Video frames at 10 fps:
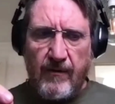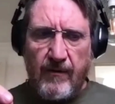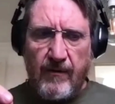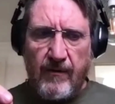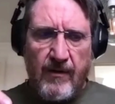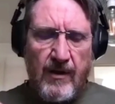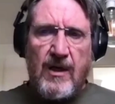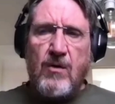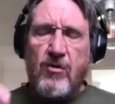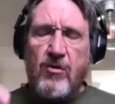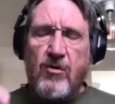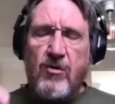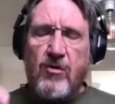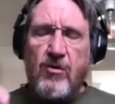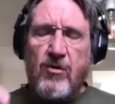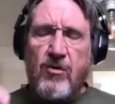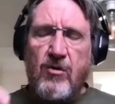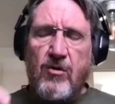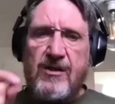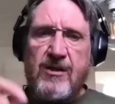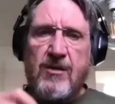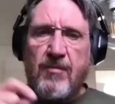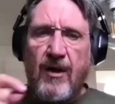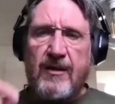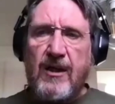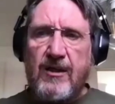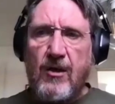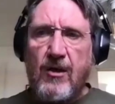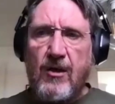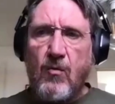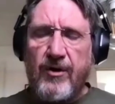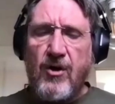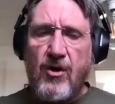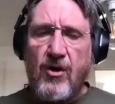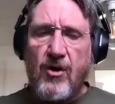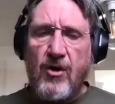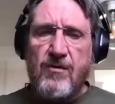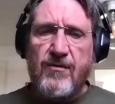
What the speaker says: which means that my speaking the truth isn't about getting one over you.